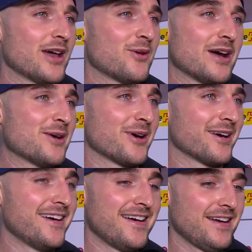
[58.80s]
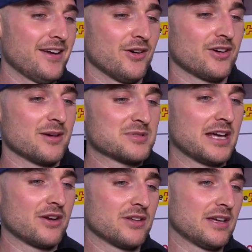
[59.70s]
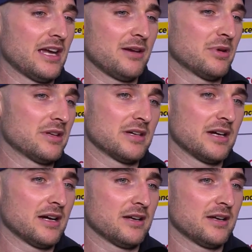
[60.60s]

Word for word: that way where you know it comes later in the game, but uh,